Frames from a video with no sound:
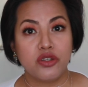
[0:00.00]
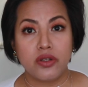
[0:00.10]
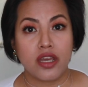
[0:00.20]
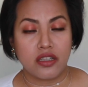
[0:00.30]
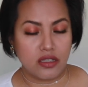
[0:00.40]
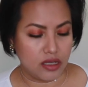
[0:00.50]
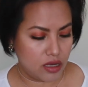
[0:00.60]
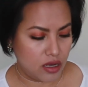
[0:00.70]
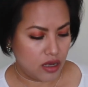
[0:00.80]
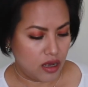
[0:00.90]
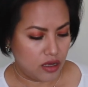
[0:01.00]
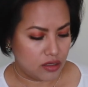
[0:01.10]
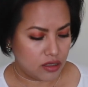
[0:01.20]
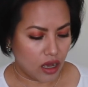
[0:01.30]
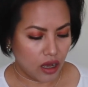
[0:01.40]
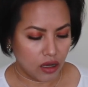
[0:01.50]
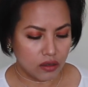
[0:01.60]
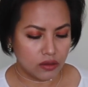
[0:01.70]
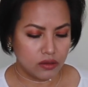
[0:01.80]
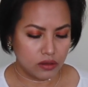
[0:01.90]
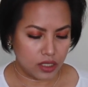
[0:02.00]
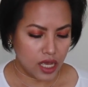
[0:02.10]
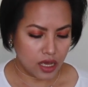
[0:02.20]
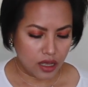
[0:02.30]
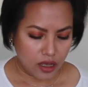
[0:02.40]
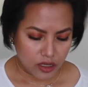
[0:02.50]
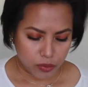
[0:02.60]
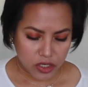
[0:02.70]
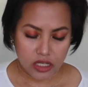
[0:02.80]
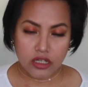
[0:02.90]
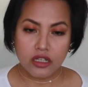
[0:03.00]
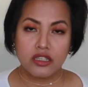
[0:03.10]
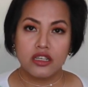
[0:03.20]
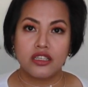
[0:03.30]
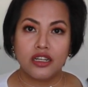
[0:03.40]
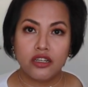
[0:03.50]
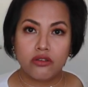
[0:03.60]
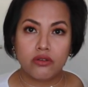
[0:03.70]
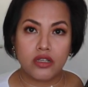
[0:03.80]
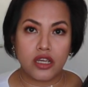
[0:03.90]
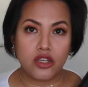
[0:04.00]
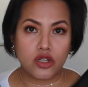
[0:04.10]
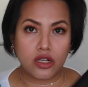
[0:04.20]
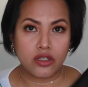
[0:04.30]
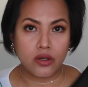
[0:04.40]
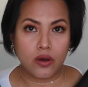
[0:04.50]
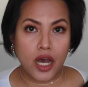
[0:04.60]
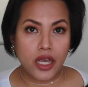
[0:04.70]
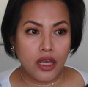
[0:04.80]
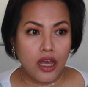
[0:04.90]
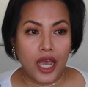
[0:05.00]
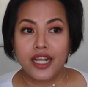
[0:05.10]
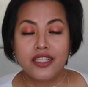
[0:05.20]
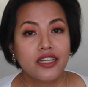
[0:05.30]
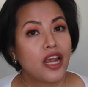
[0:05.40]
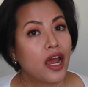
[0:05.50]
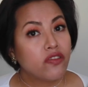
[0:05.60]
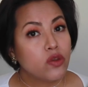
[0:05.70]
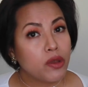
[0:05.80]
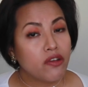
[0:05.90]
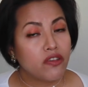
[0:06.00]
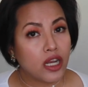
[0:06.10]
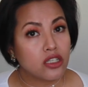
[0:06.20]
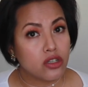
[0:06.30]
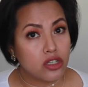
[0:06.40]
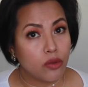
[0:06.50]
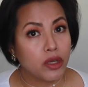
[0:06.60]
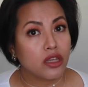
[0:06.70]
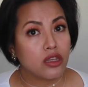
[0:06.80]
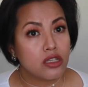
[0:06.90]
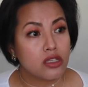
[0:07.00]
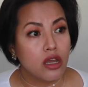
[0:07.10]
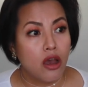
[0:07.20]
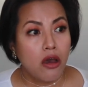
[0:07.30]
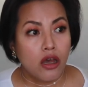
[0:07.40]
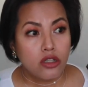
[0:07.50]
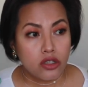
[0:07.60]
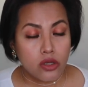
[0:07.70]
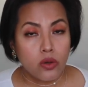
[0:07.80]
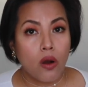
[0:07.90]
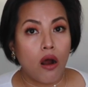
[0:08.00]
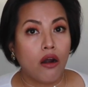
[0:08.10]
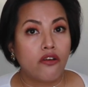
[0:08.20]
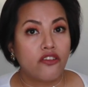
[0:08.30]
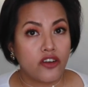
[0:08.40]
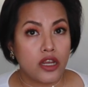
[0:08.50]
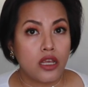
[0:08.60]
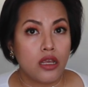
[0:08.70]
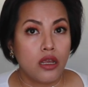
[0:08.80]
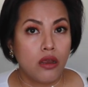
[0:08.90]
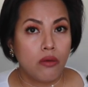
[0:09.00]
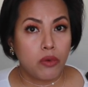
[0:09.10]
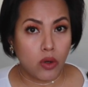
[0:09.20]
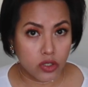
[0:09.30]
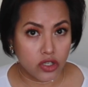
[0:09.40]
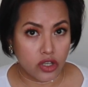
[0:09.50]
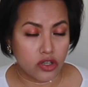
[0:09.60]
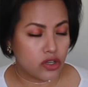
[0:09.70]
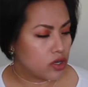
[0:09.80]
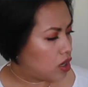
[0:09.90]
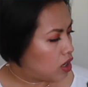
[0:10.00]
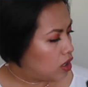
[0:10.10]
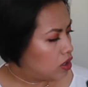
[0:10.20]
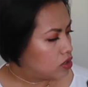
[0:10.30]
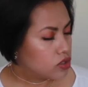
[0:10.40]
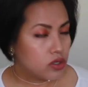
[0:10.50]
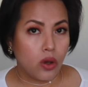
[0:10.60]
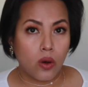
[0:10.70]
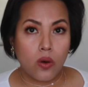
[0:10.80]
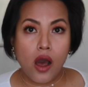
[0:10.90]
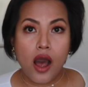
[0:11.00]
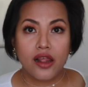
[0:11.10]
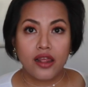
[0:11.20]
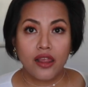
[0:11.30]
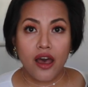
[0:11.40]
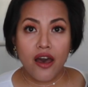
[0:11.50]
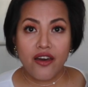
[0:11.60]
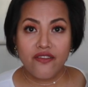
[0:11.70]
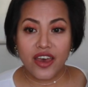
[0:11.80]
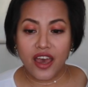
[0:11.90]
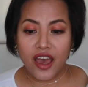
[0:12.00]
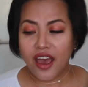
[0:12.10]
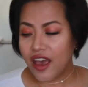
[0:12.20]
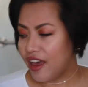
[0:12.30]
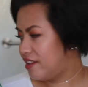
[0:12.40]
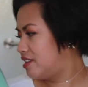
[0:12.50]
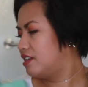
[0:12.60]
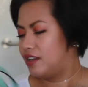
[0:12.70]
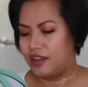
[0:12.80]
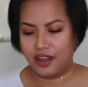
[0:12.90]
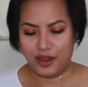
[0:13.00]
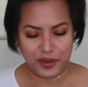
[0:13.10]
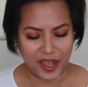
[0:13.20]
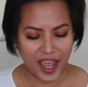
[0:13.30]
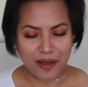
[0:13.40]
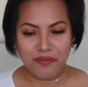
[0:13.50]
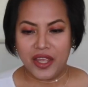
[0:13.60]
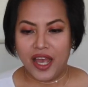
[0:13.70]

2 days. So yeah, especially because they send it through DHL, so I didn't have to pay for extra shipping. This two are free postage, so love it. Okay,